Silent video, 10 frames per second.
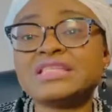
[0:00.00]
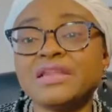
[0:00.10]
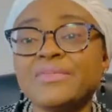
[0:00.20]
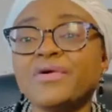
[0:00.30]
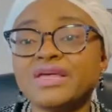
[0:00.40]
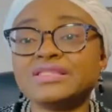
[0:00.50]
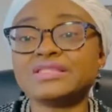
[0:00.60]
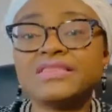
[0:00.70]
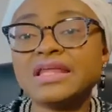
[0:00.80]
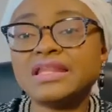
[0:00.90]
10
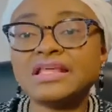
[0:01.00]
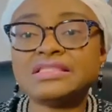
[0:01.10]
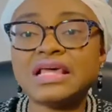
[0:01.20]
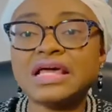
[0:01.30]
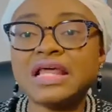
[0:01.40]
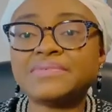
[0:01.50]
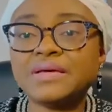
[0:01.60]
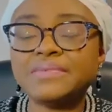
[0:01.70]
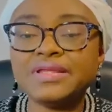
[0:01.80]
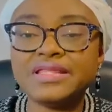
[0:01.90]
points. And then there's the
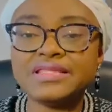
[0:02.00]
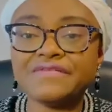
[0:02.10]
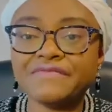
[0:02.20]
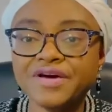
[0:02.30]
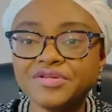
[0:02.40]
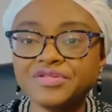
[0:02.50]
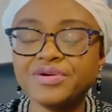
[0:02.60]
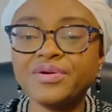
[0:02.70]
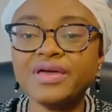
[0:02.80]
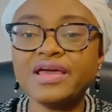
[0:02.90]
adaptability factor.